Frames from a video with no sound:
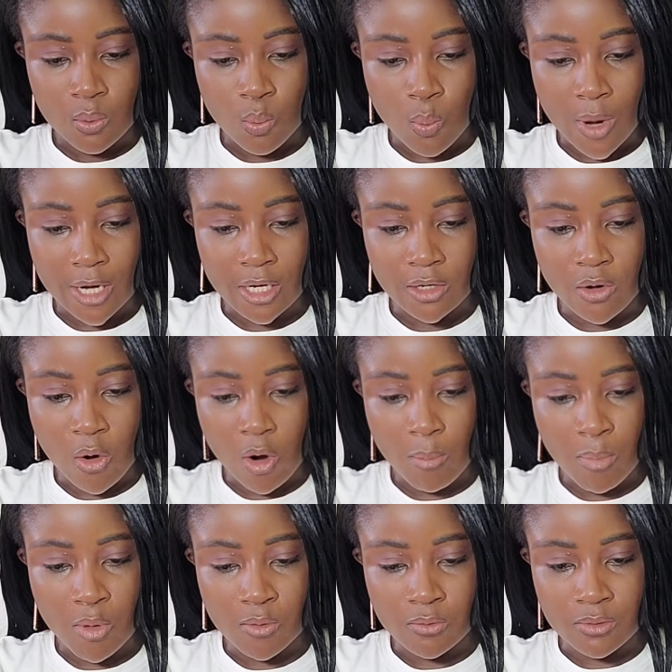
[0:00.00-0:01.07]
When it
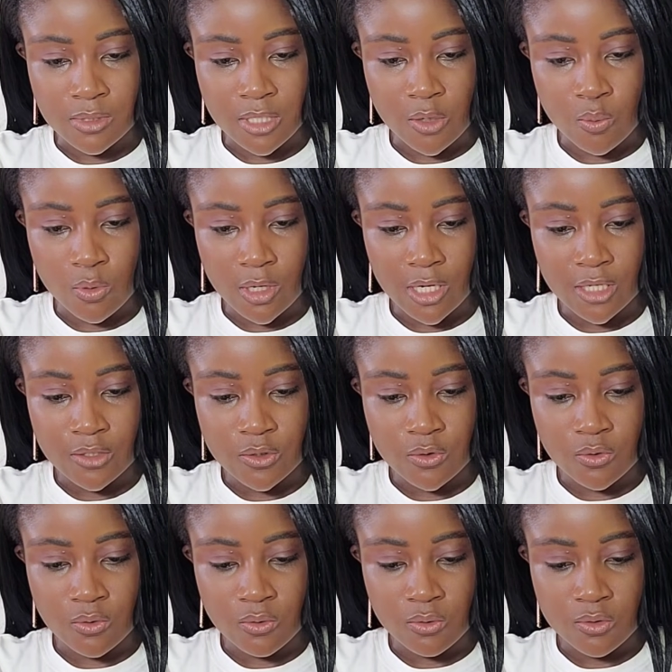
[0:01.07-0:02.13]
opens, it will lead
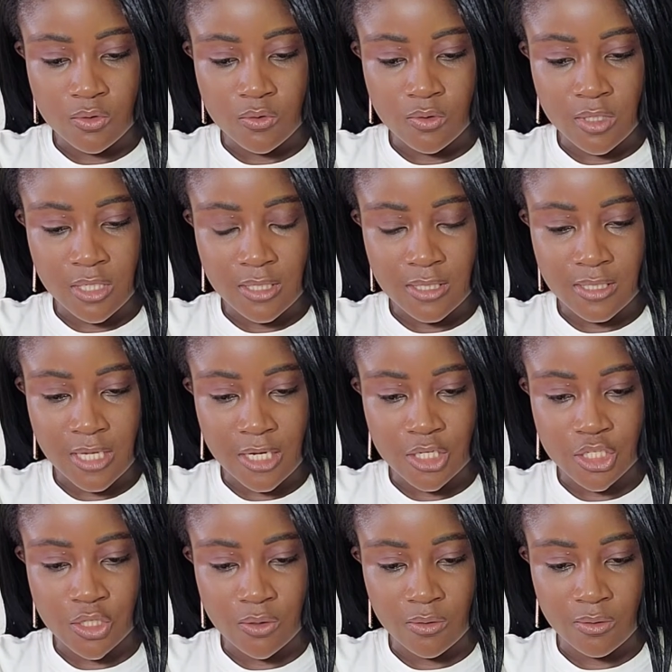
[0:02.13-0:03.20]
you to this
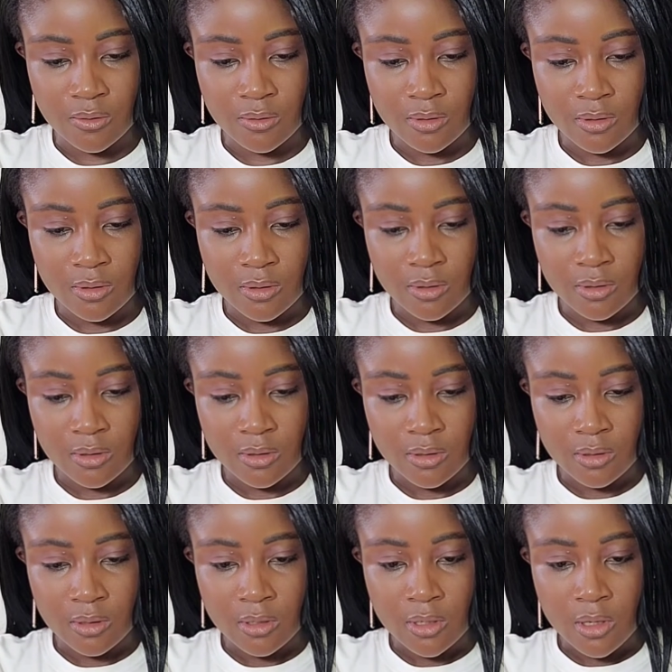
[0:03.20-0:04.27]
section,
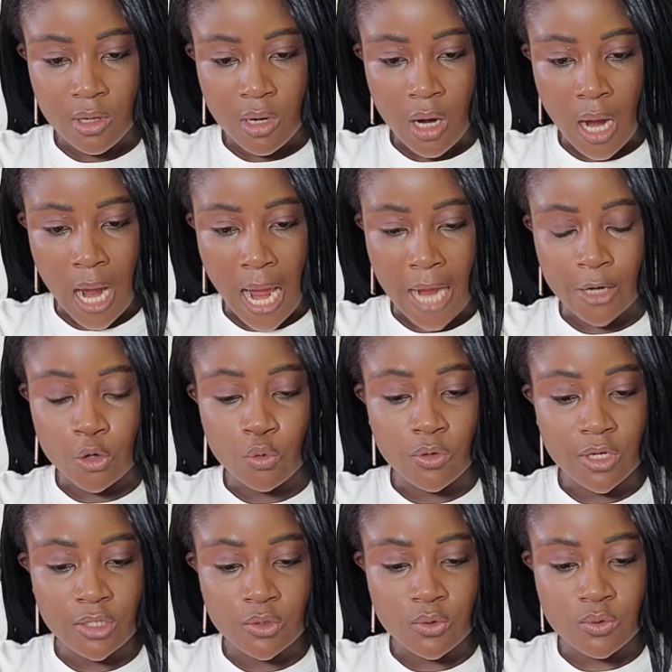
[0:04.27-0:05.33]
and you
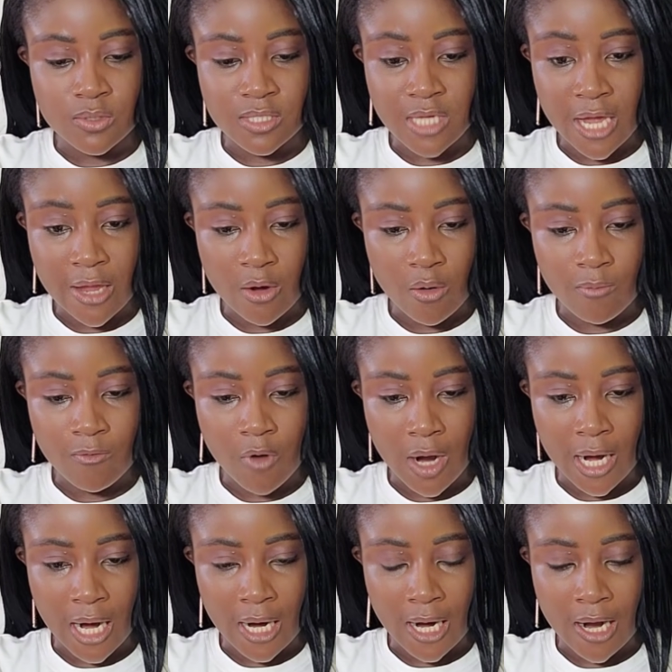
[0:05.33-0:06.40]
need to sign up for an
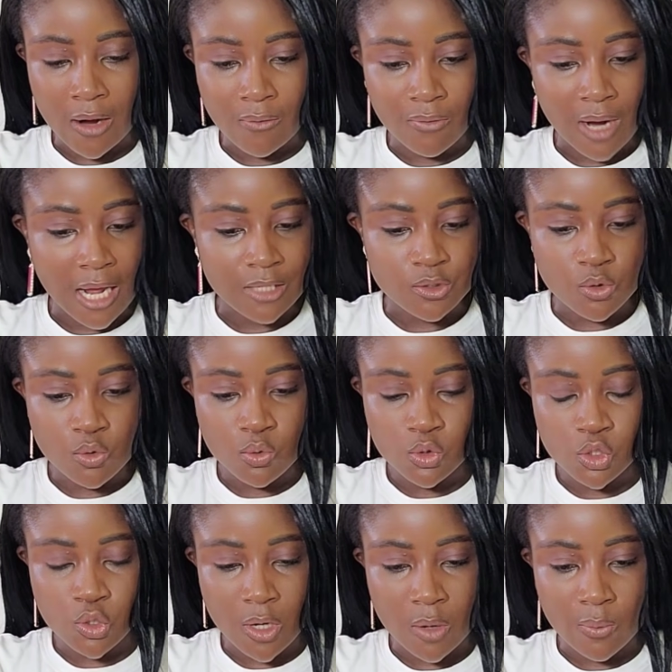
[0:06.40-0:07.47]
account as
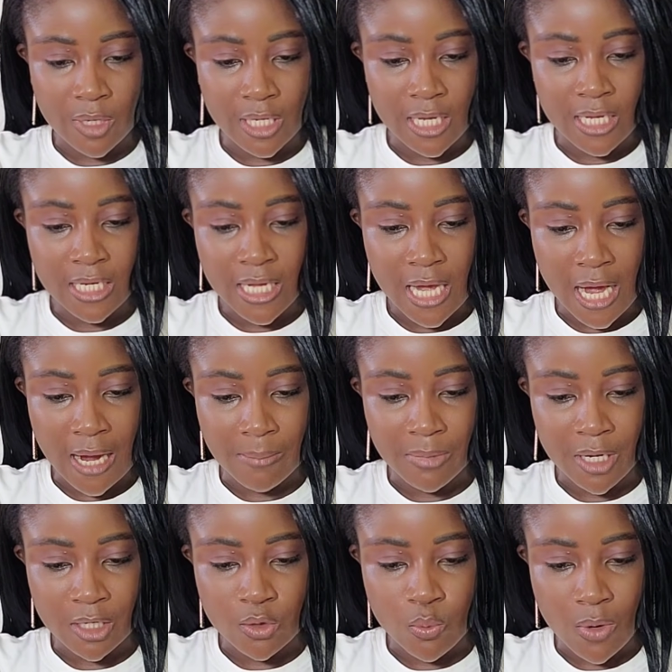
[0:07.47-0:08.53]
usual with any app
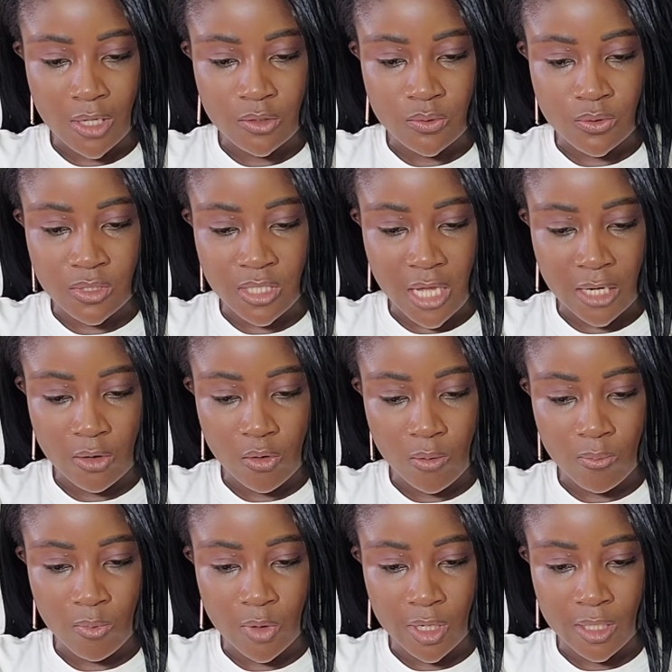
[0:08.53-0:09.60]
that you want to start
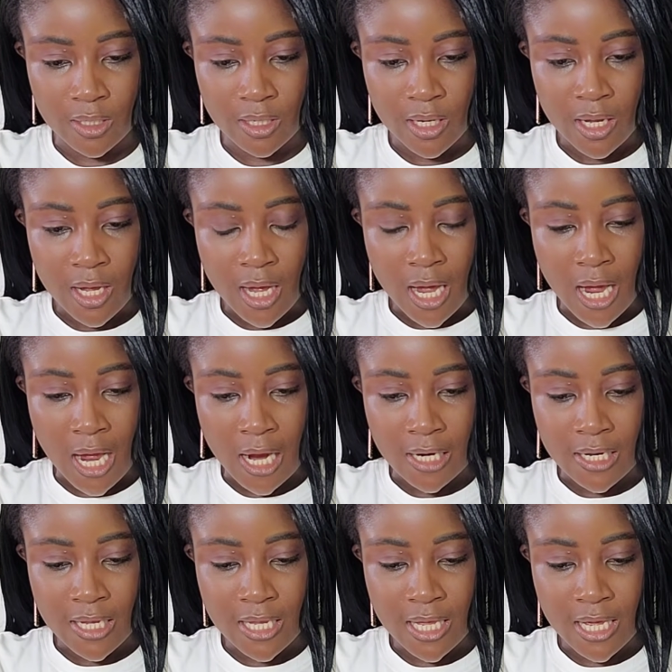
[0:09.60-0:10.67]
up with. And
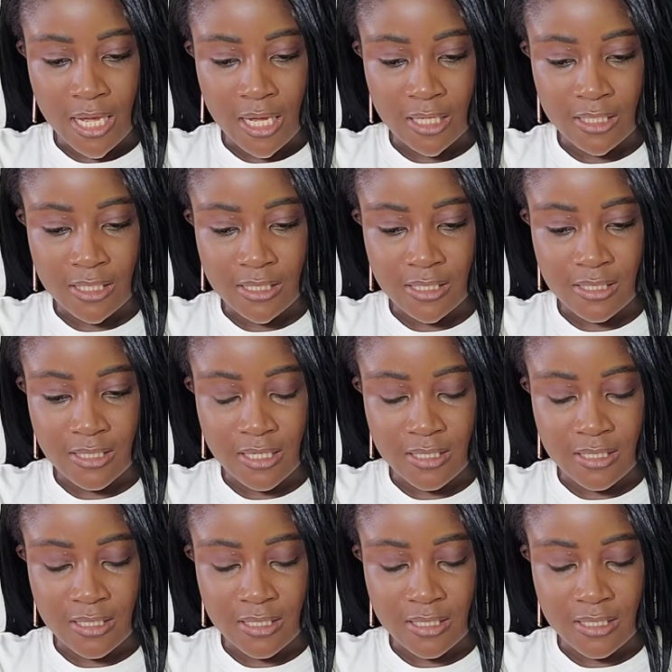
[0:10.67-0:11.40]
here, this is the